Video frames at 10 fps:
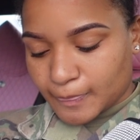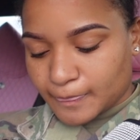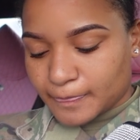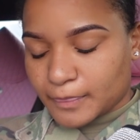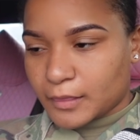
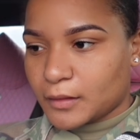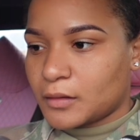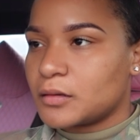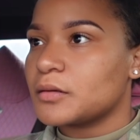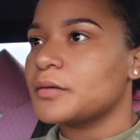Lucky she
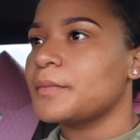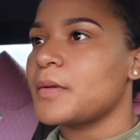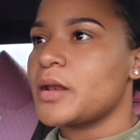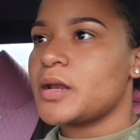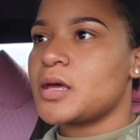not stab
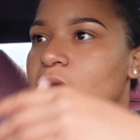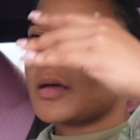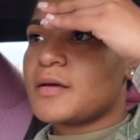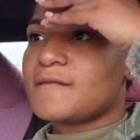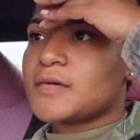with a
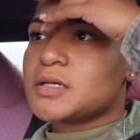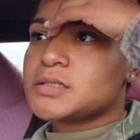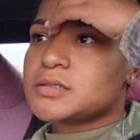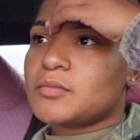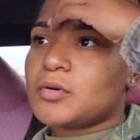knife.
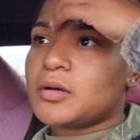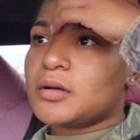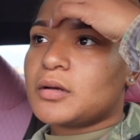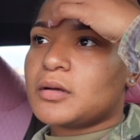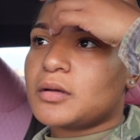And some boy,
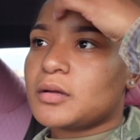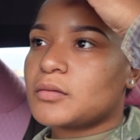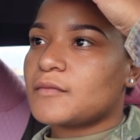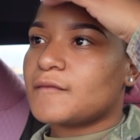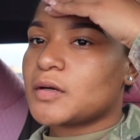
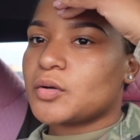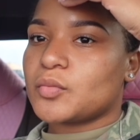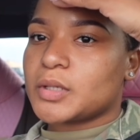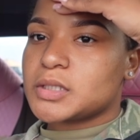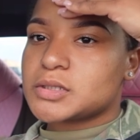I fuck
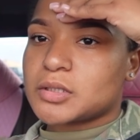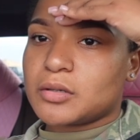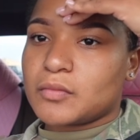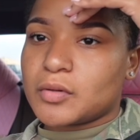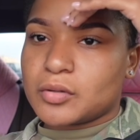some ways on
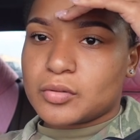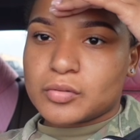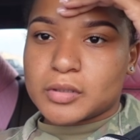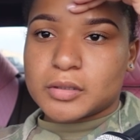the road.